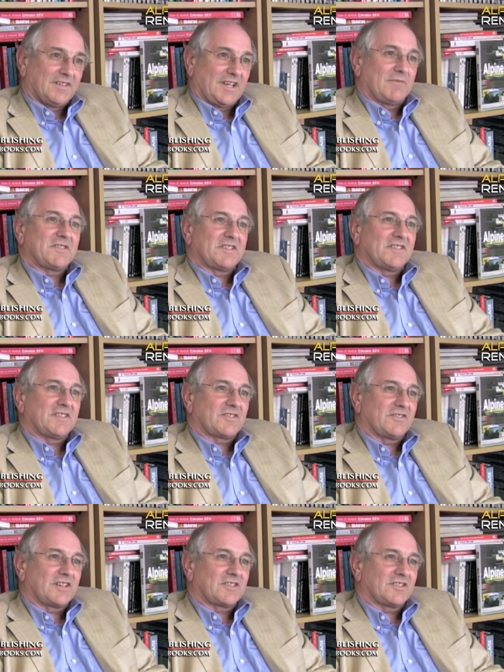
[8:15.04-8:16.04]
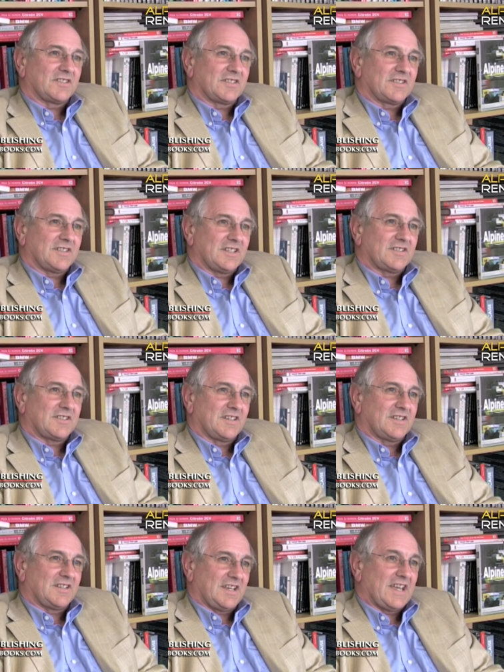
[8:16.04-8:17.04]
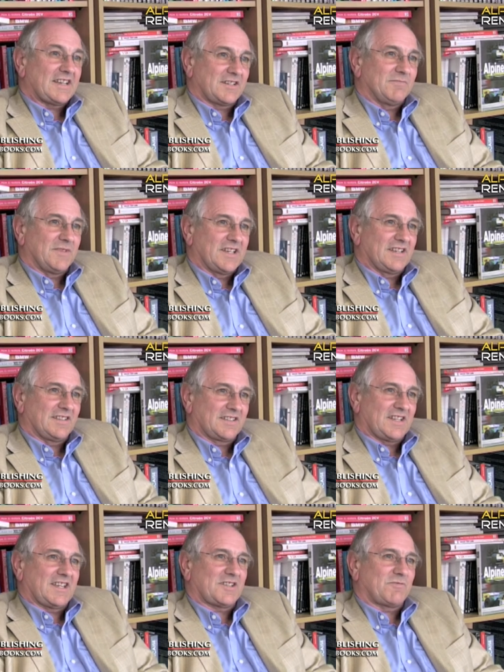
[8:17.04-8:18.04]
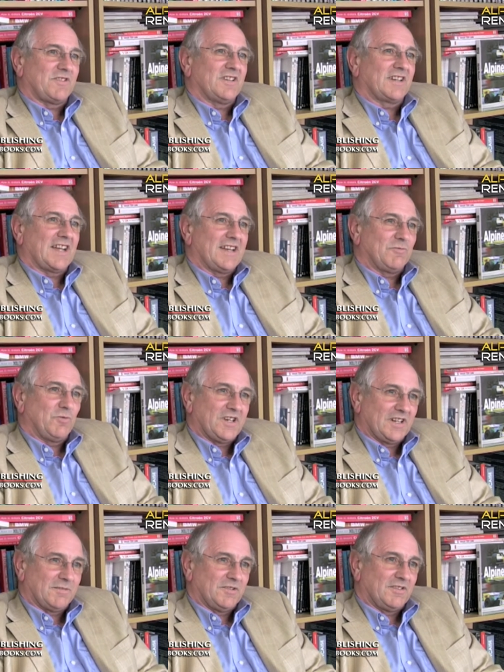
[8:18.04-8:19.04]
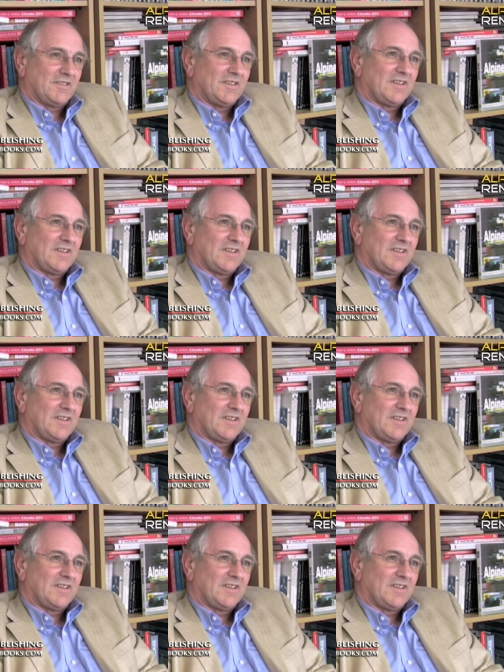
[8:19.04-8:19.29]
That was his instructions. His, he had to make the tests work and win them all.